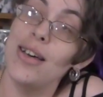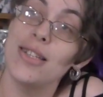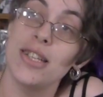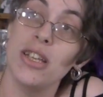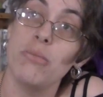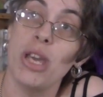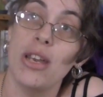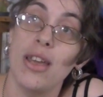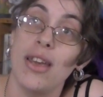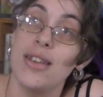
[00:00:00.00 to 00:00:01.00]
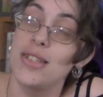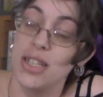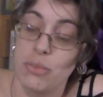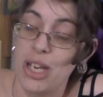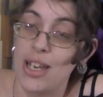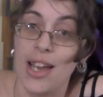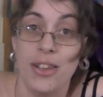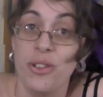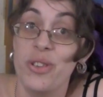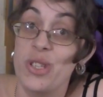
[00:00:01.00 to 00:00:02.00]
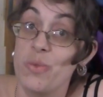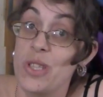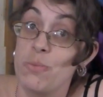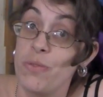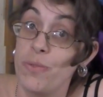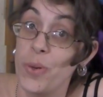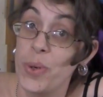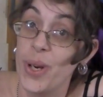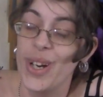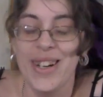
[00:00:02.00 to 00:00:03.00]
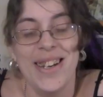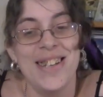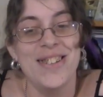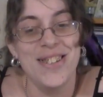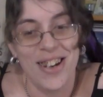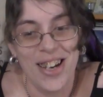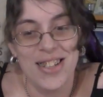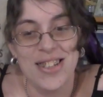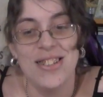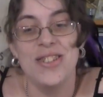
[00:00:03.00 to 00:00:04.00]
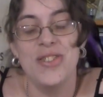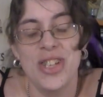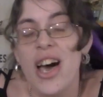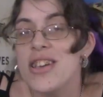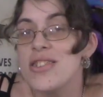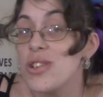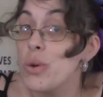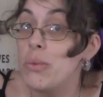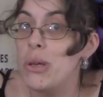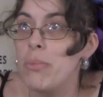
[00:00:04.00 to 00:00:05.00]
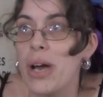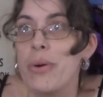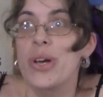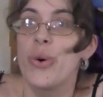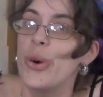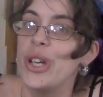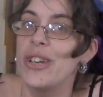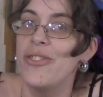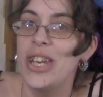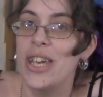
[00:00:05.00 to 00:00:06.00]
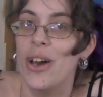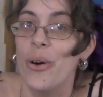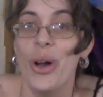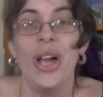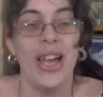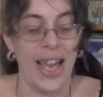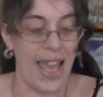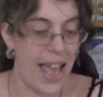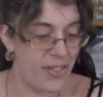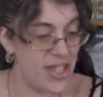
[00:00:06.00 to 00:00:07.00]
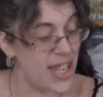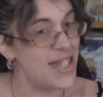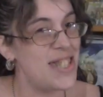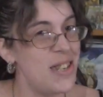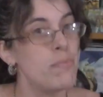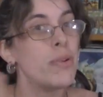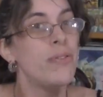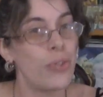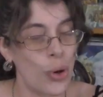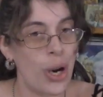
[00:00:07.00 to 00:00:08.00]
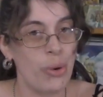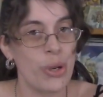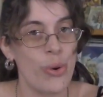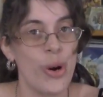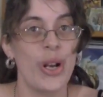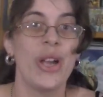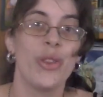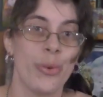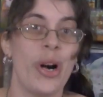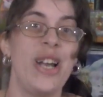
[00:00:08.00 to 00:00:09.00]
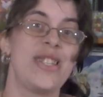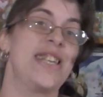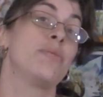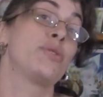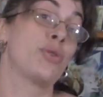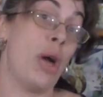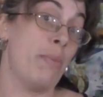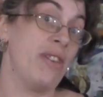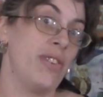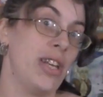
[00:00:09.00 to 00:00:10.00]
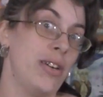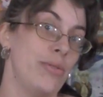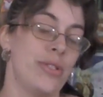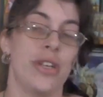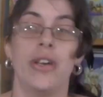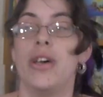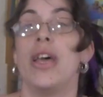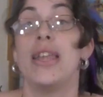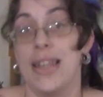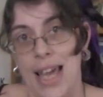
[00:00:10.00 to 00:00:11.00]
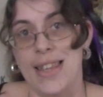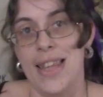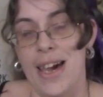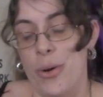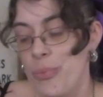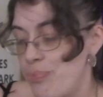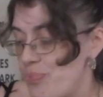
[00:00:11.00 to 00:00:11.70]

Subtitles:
silly Mandy, I learned this once before, not to test equipment by recording a video. I have to test it before I record, otherwise I end up scrapping videos, like now.